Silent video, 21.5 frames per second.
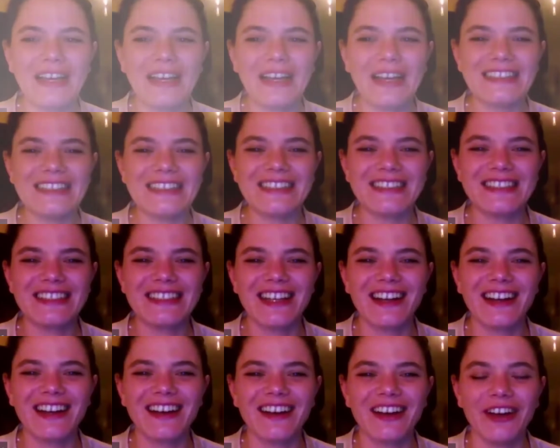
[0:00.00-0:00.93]
That is
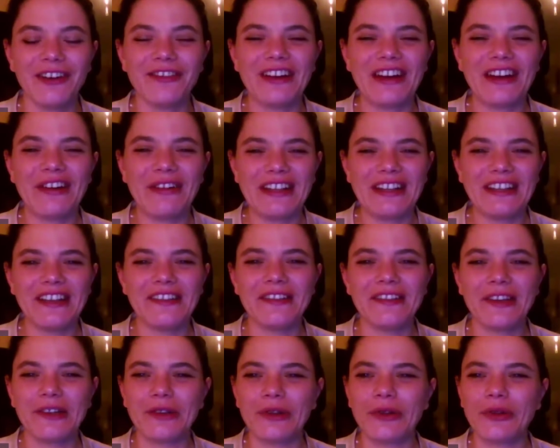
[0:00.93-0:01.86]
a very
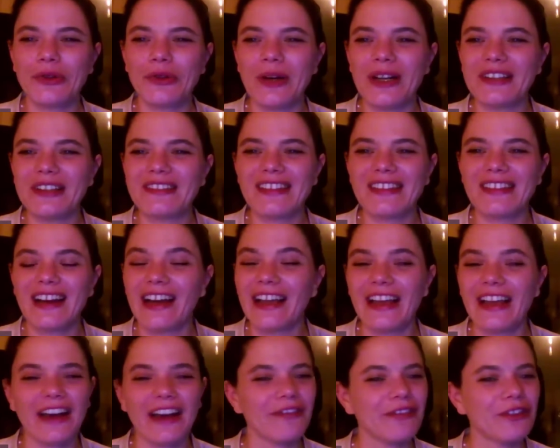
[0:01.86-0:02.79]
difficult one. I
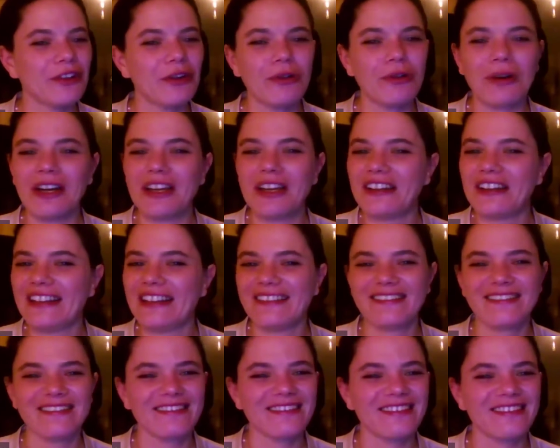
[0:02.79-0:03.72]
have no
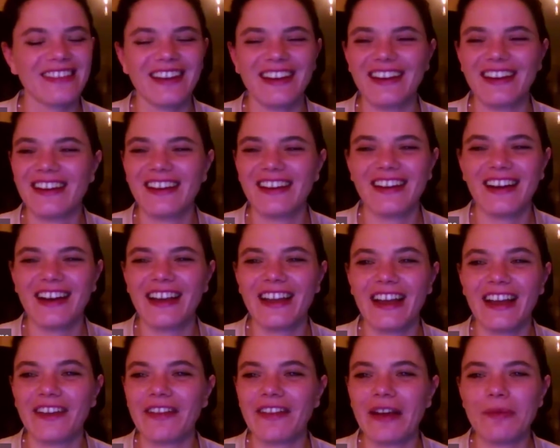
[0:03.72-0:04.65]
idea. I
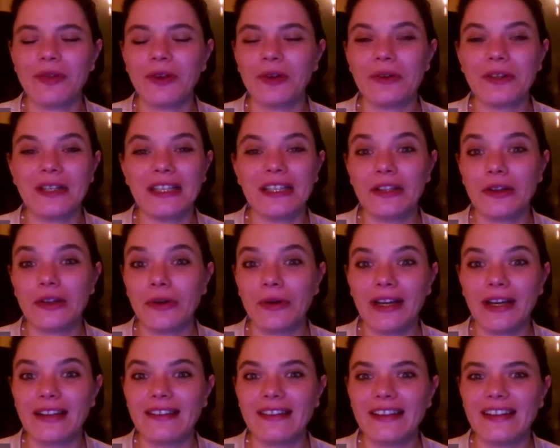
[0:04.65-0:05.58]
have absolutely
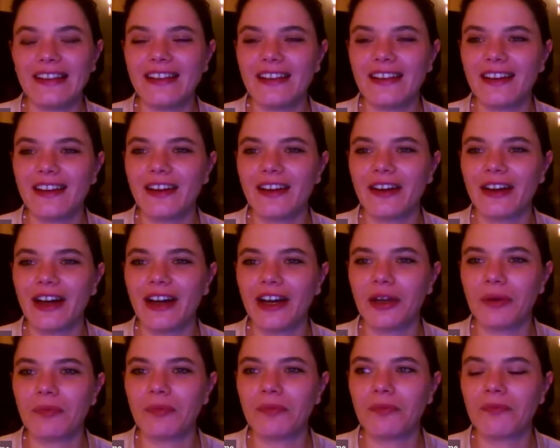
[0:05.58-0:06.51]
no idea.
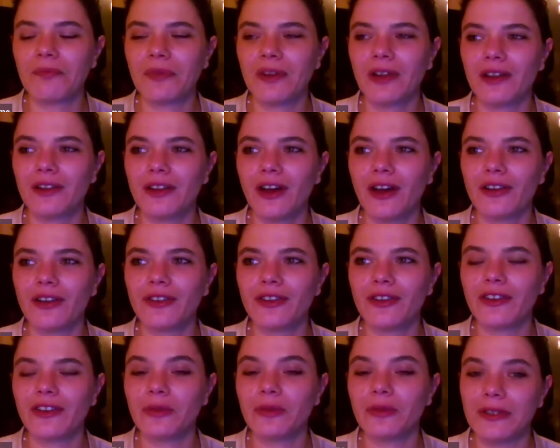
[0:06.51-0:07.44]
I'm not
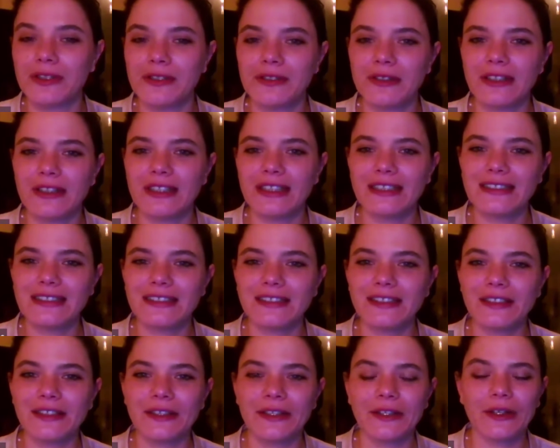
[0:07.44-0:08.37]
a
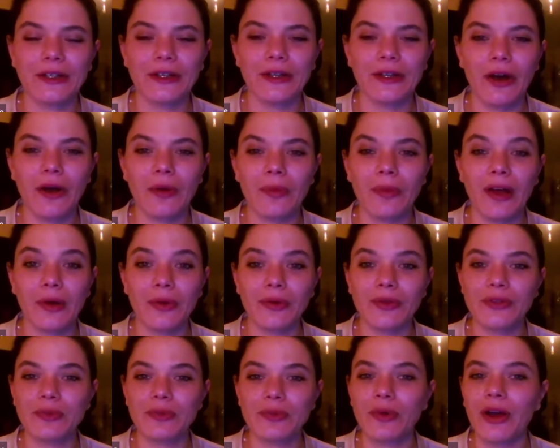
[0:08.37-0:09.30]
specialist
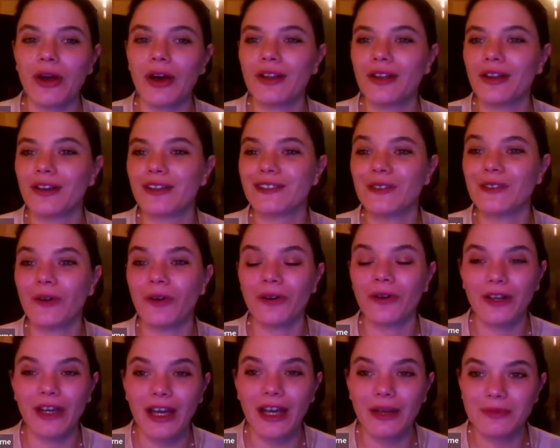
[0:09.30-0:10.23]
about products
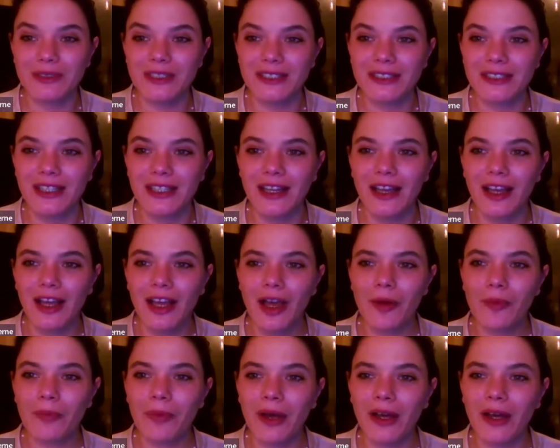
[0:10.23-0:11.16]
or gums,
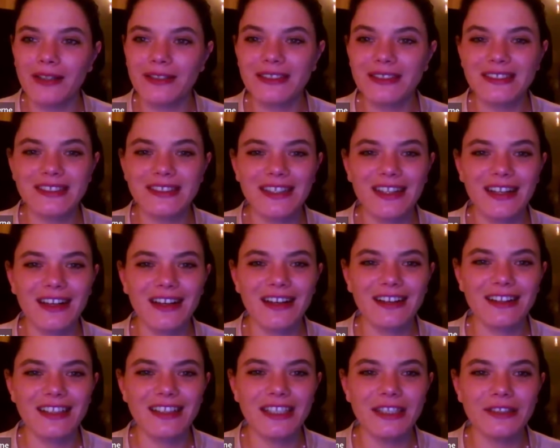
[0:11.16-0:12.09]
but
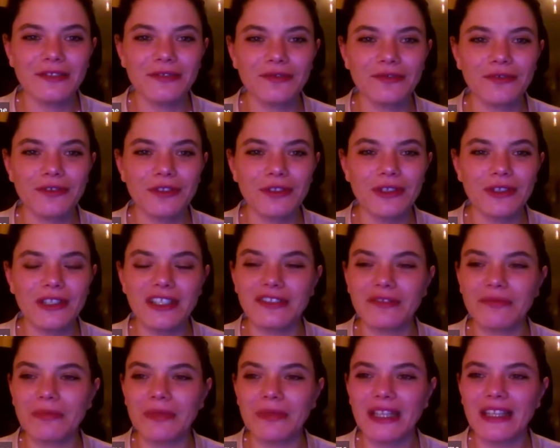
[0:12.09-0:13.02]
if you
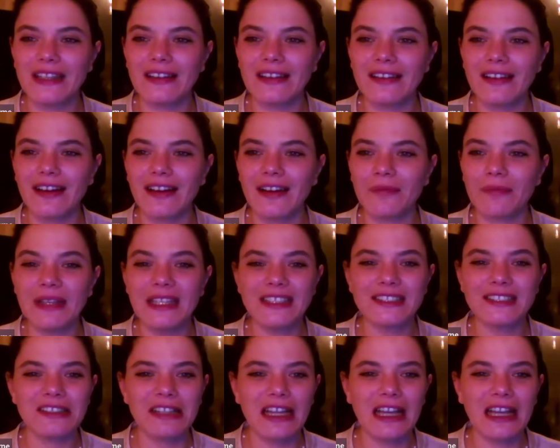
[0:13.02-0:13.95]
give me a
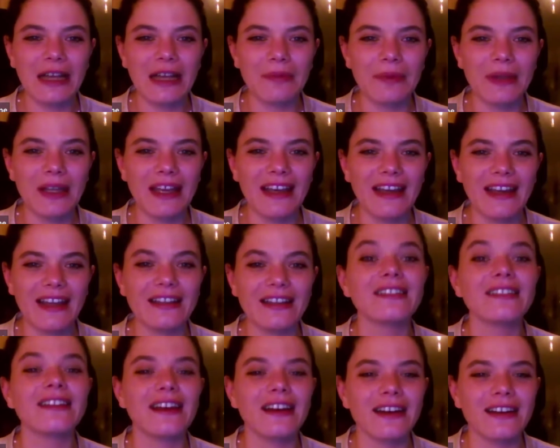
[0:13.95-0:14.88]
MixLab
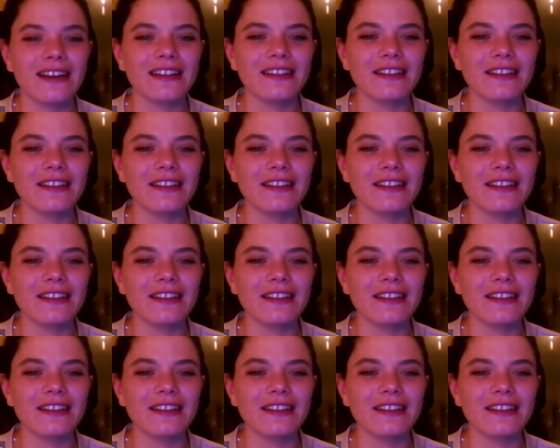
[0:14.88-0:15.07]
and